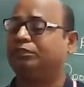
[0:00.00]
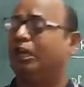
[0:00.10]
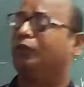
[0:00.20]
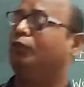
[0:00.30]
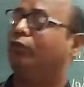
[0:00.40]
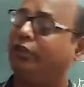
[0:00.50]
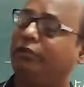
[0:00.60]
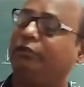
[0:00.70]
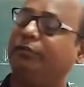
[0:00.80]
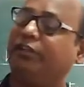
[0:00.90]
are going
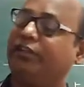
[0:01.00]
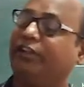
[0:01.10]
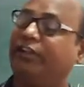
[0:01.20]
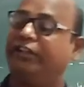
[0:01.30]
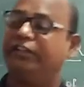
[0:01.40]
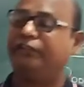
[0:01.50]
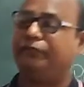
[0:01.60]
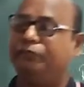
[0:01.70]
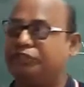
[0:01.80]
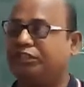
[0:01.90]
to be created in
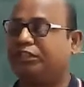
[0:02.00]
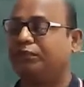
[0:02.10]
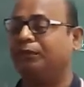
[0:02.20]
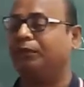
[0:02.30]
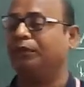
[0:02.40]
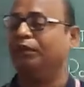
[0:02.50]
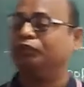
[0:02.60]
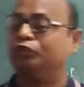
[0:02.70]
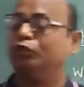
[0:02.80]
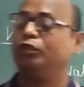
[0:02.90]
future.
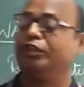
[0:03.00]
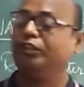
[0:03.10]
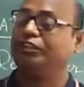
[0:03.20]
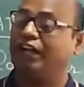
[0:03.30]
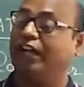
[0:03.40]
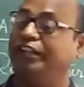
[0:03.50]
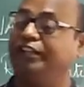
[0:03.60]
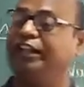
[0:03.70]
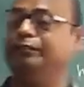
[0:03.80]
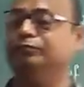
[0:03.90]
So it is high
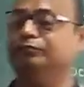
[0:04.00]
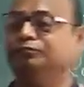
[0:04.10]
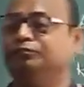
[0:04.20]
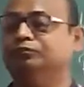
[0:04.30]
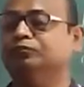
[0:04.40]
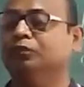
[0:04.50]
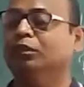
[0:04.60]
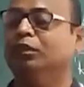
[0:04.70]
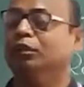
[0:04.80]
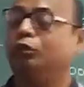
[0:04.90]
time
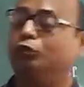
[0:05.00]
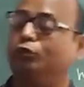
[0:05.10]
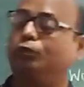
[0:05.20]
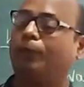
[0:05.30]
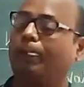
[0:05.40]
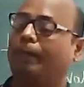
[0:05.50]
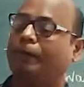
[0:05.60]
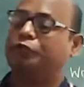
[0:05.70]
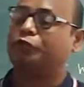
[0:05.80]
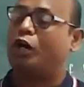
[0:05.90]
to
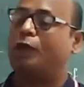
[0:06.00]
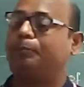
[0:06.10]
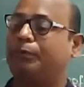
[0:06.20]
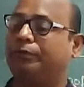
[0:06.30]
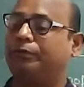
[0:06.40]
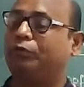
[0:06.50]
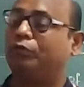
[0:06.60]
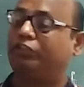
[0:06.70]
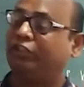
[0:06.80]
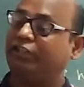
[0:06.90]
stop, to
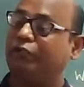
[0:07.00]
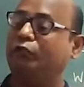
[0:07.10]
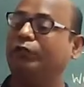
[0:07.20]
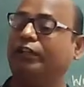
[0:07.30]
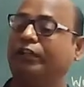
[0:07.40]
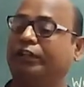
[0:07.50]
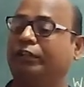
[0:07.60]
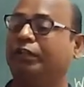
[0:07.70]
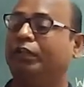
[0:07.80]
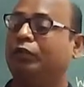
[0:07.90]
think over it,
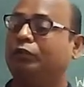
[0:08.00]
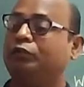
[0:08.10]
to